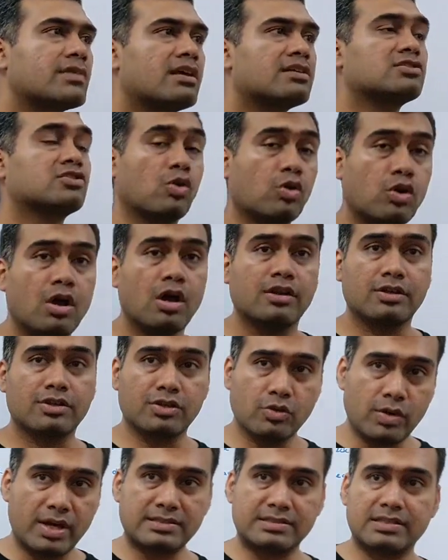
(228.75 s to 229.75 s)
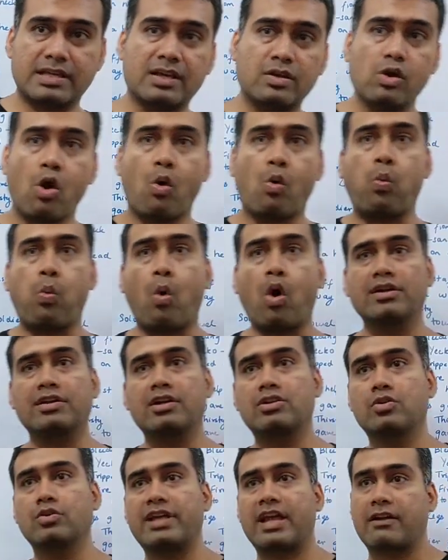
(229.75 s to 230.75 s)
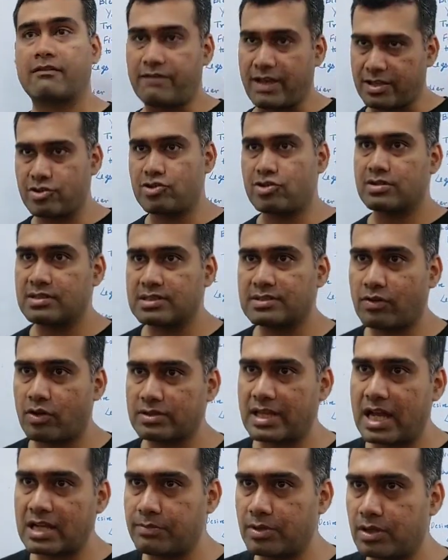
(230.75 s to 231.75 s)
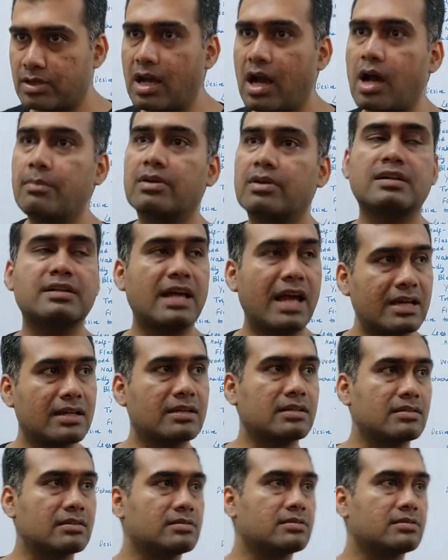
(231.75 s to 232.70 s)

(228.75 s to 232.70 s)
So the USA wanted to take vengeance for that Pearl Harbor attack,